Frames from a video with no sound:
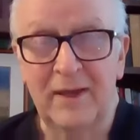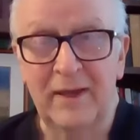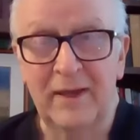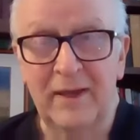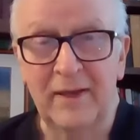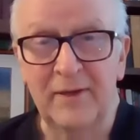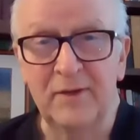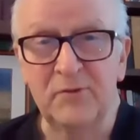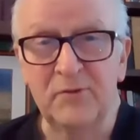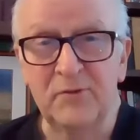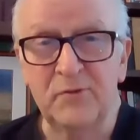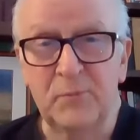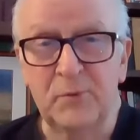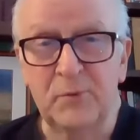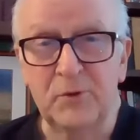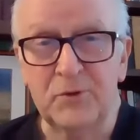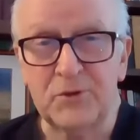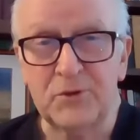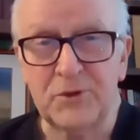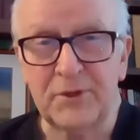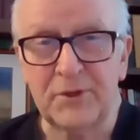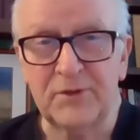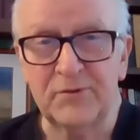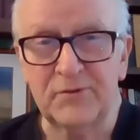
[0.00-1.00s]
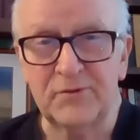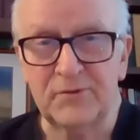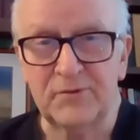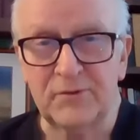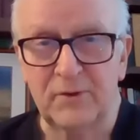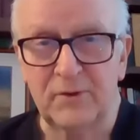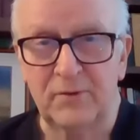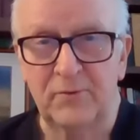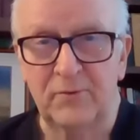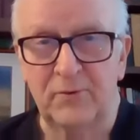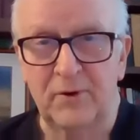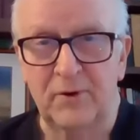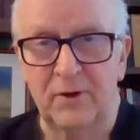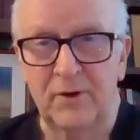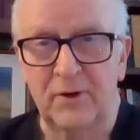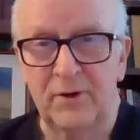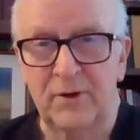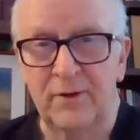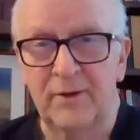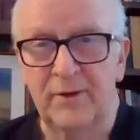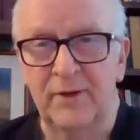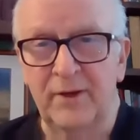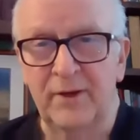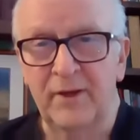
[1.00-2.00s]
and is pushing so
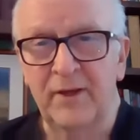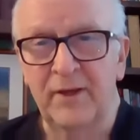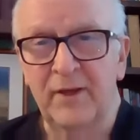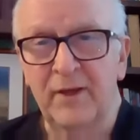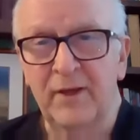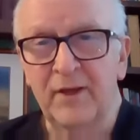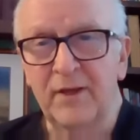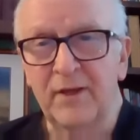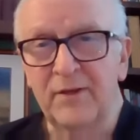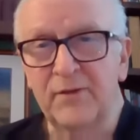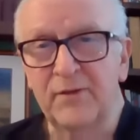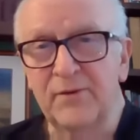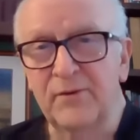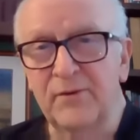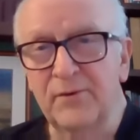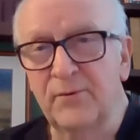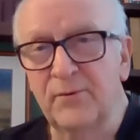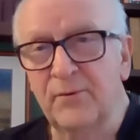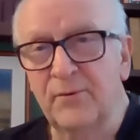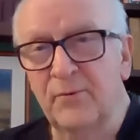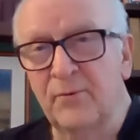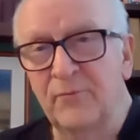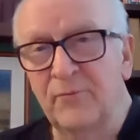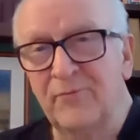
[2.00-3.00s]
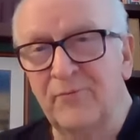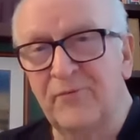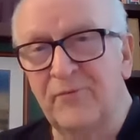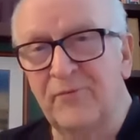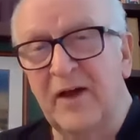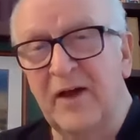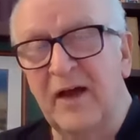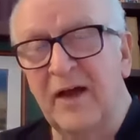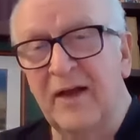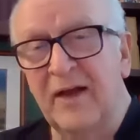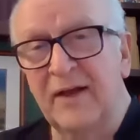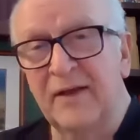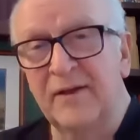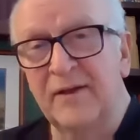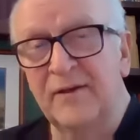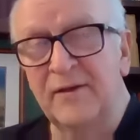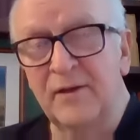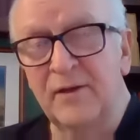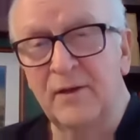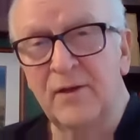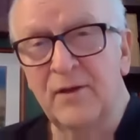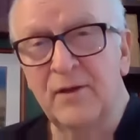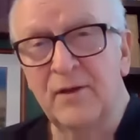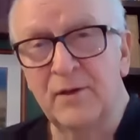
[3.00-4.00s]
hard to
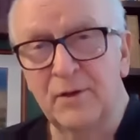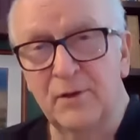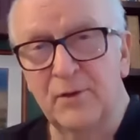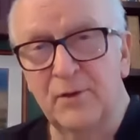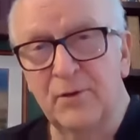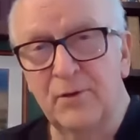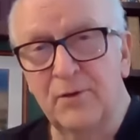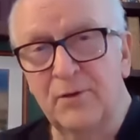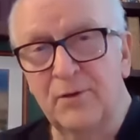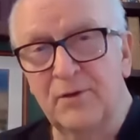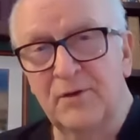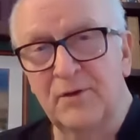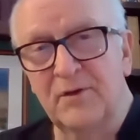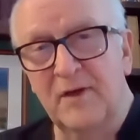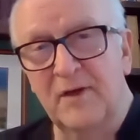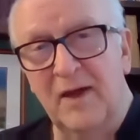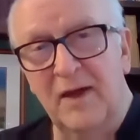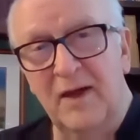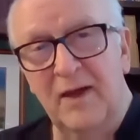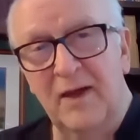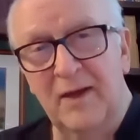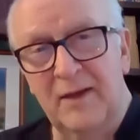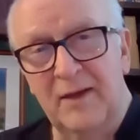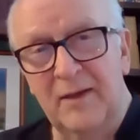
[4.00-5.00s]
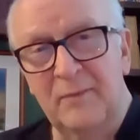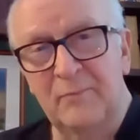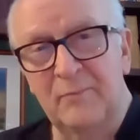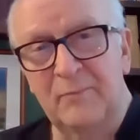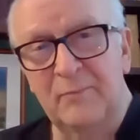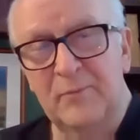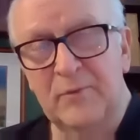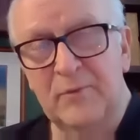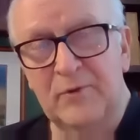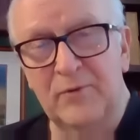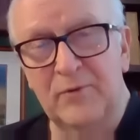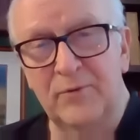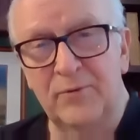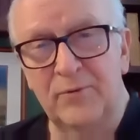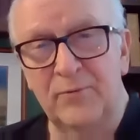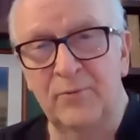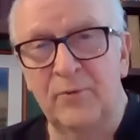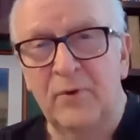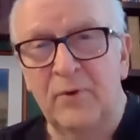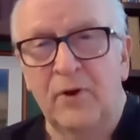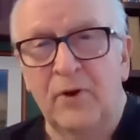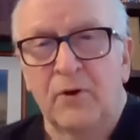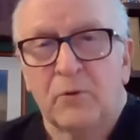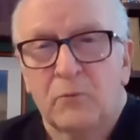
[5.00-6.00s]
find good time
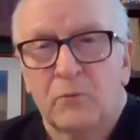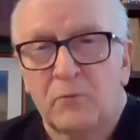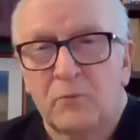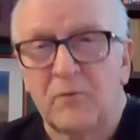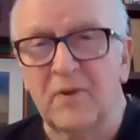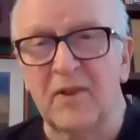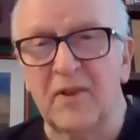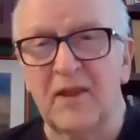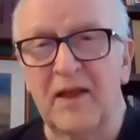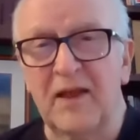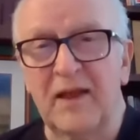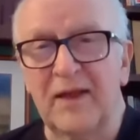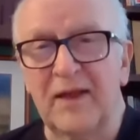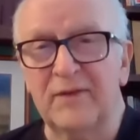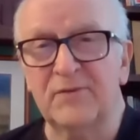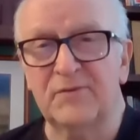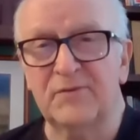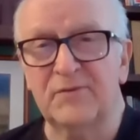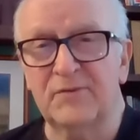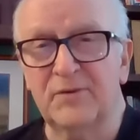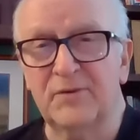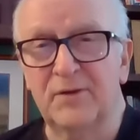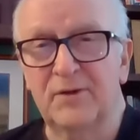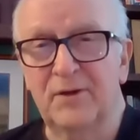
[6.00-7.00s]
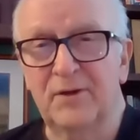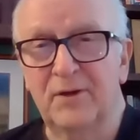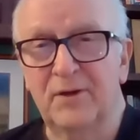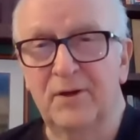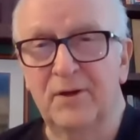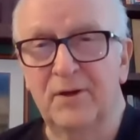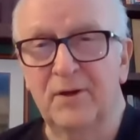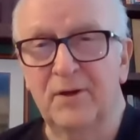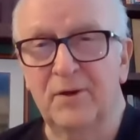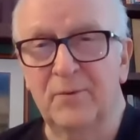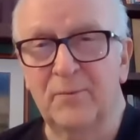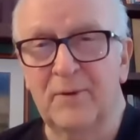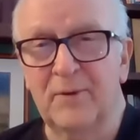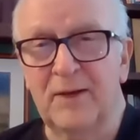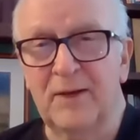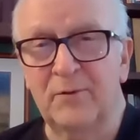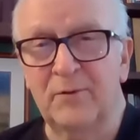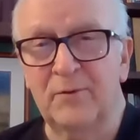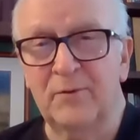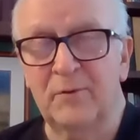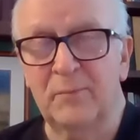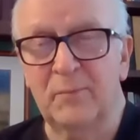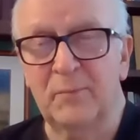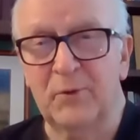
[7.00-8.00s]
to relax
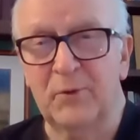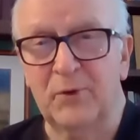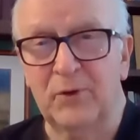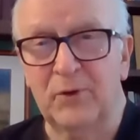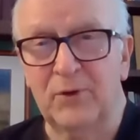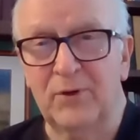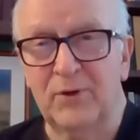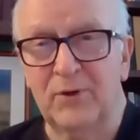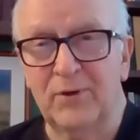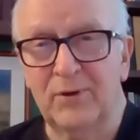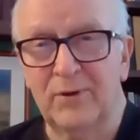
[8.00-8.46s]
around a book.